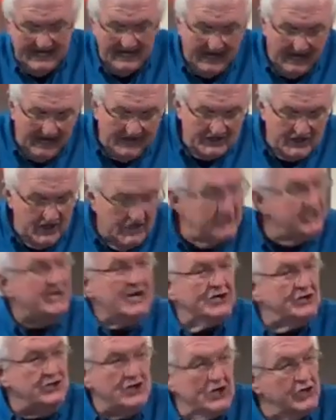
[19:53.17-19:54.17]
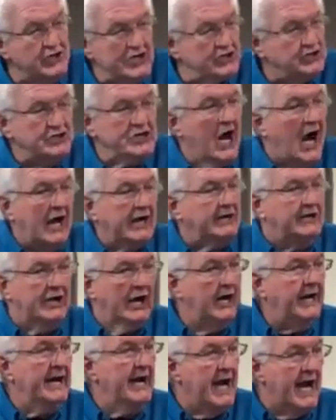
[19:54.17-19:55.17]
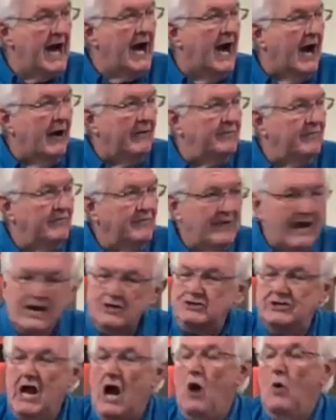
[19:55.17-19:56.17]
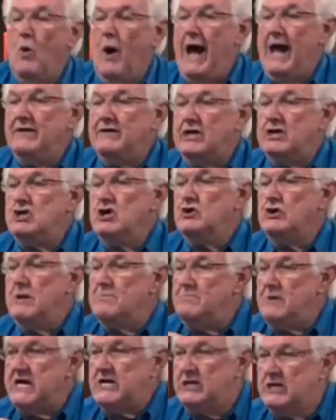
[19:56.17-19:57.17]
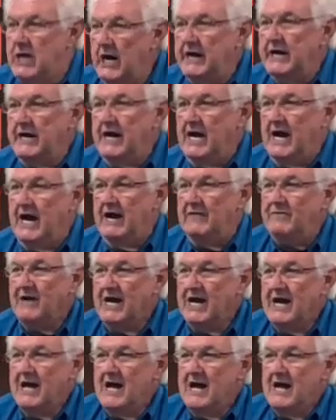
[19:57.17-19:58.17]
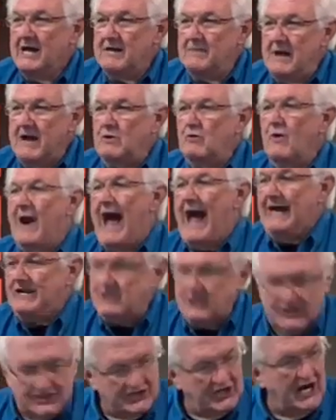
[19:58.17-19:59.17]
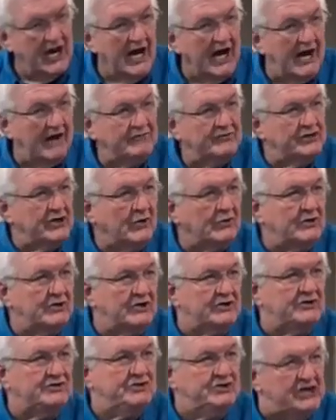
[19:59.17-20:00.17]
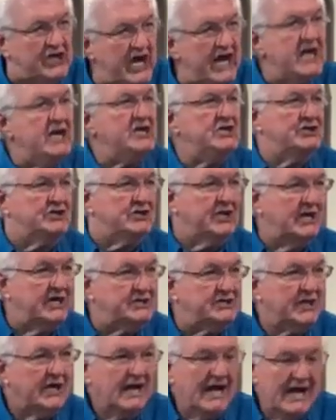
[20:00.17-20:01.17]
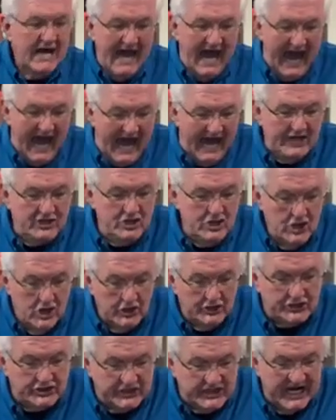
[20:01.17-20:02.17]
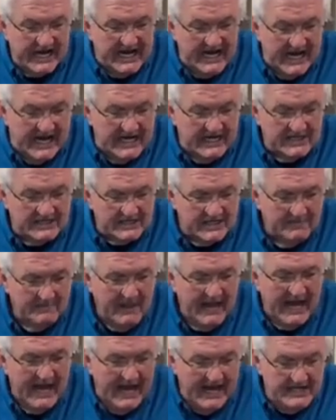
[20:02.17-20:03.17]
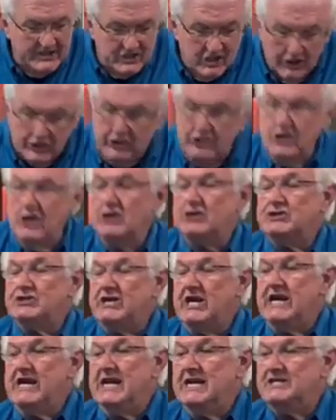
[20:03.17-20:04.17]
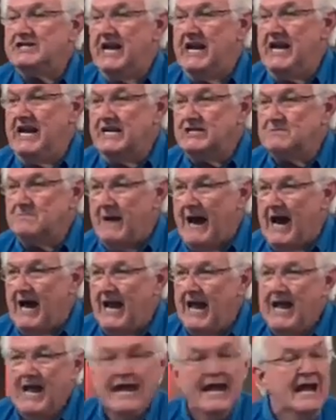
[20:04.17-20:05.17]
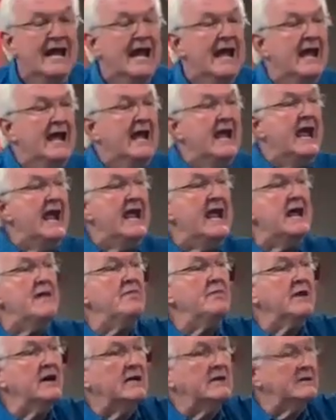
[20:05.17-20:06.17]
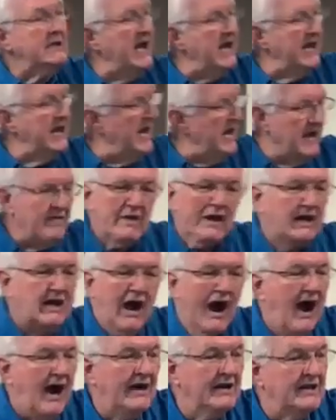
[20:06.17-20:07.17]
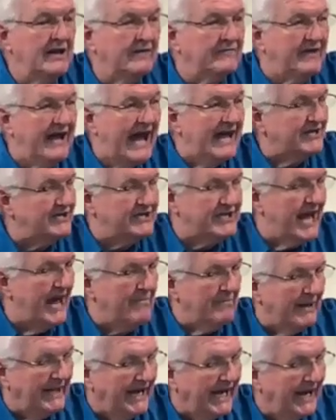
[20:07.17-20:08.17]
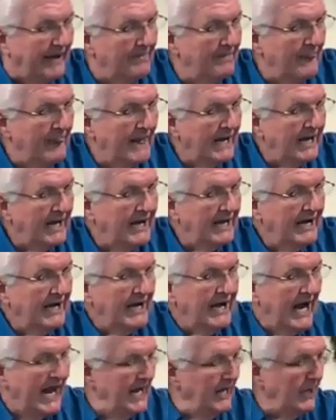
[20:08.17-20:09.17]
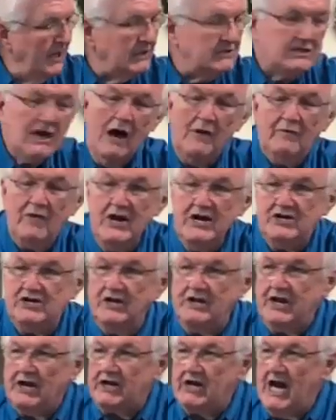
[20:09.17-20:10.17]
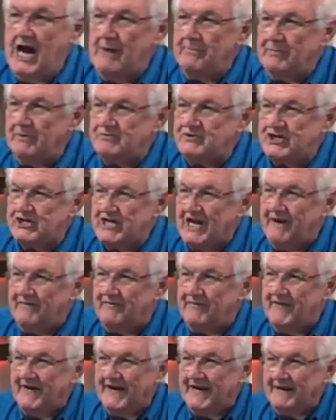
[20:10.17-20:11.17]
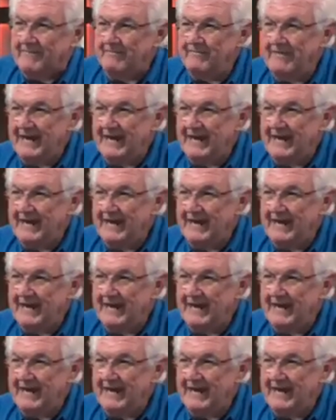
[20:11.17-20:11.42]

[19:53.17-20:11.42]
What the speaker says: You're just not good enough. There's no way that you can be good enough to be righteous enough. So Jesus had your sins. He took your sins in his body. In the Garden of Gethsemane, he looked over into the cup of suffering.